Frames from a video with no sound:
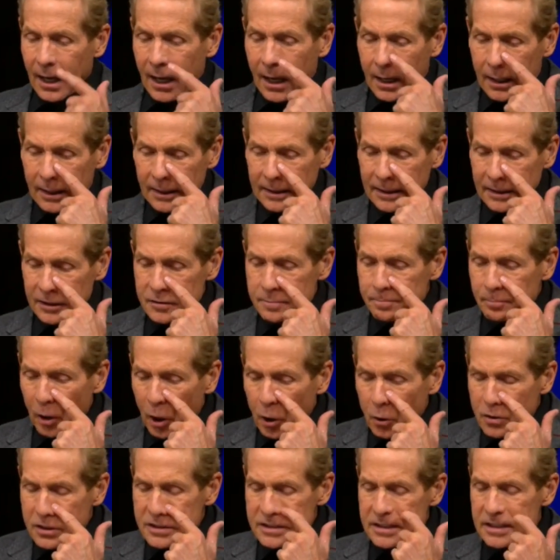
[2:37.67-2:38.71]
in his
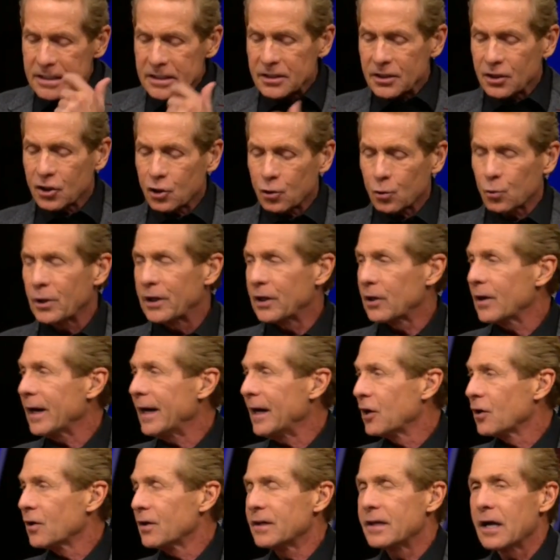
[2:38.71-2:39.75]
postseason career,
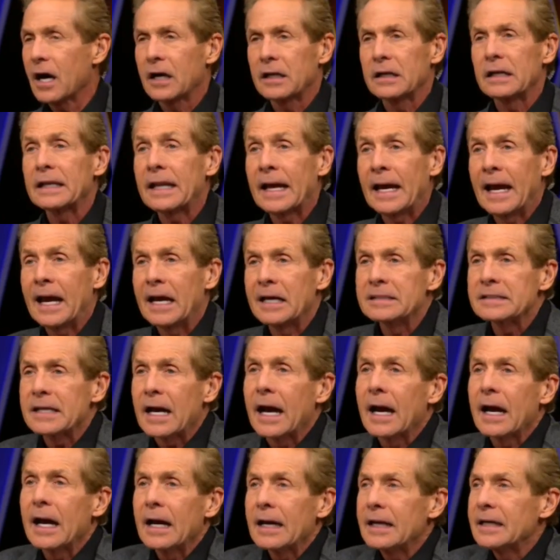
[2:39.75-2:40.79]
Aaron Donald has
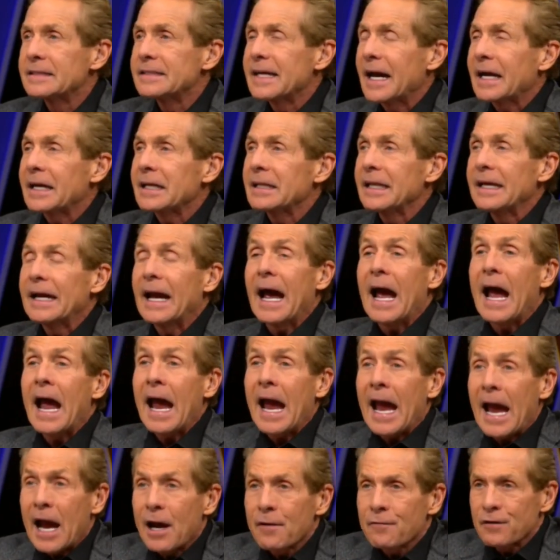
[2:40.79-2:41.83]
exactly a
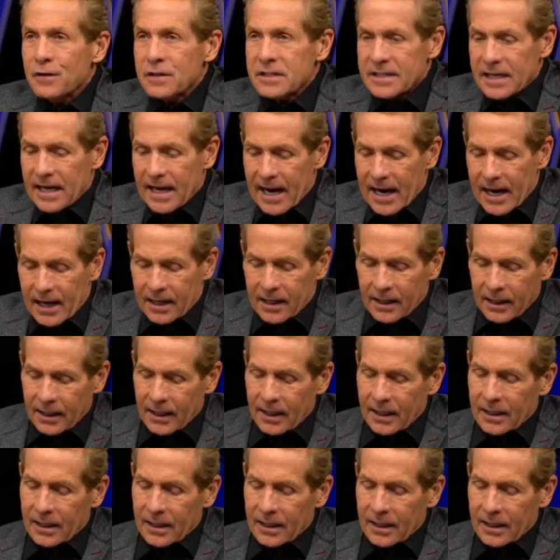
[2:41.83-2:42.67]
half a sack.